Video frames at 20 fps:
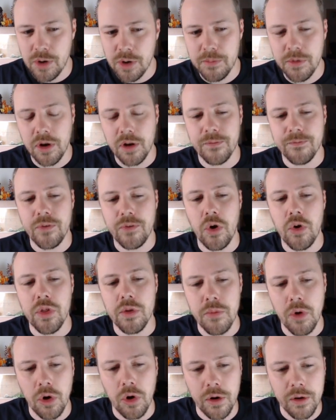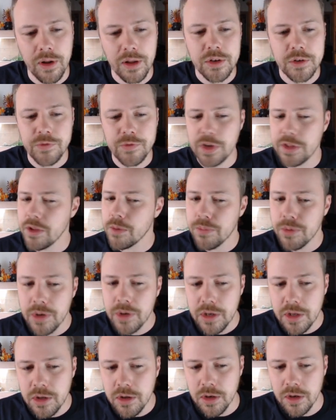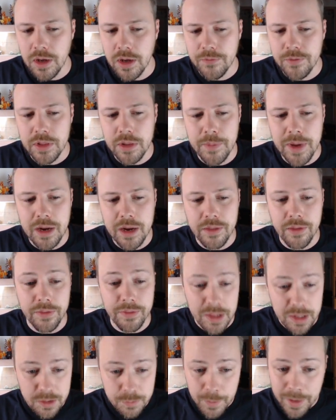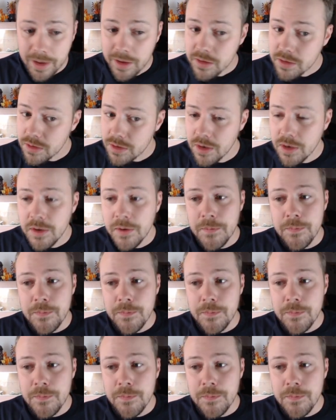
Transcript: I'm not going to throw them on. I just think they're pretty good. I think they're better than these bands.